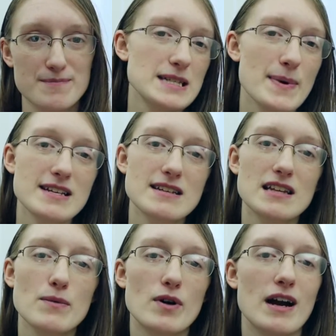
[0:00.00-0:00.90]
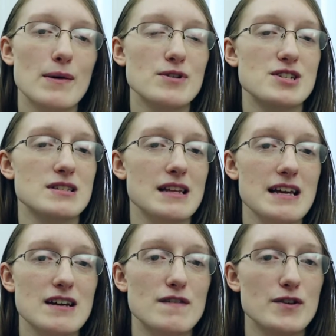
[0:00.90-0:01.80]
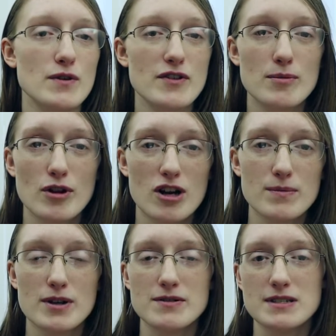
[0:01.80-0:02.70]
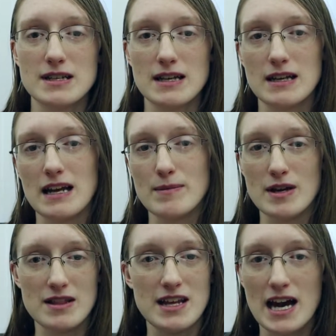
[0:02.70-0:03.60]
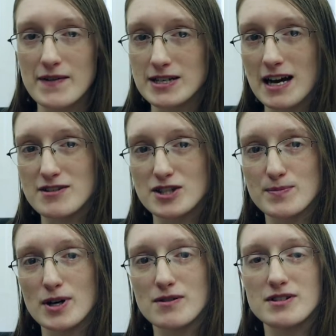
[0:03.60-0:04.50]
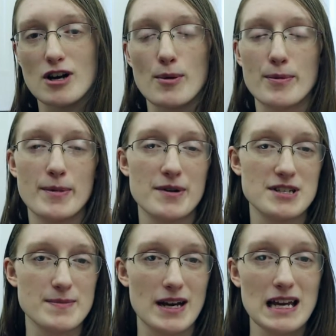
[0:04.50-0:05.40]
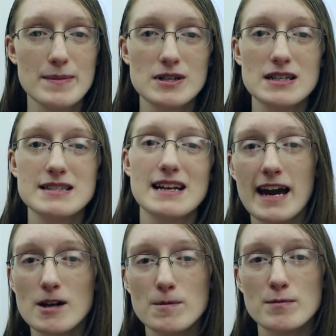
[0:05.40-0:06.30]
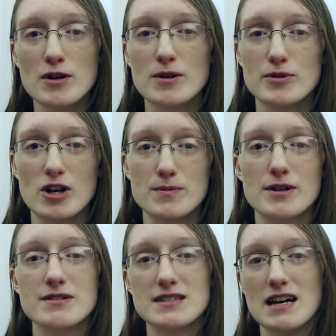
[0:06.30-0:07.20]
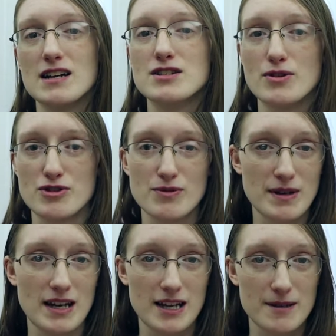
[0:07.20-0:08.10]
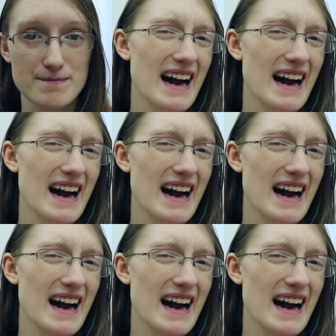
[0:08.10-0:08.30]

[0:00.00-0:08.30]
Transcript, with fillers: It's basically where I will just link a few of your blog posts in a Meet the Advertisers post, I'll promote it to my email list, and I'll promote your blog posts on social media.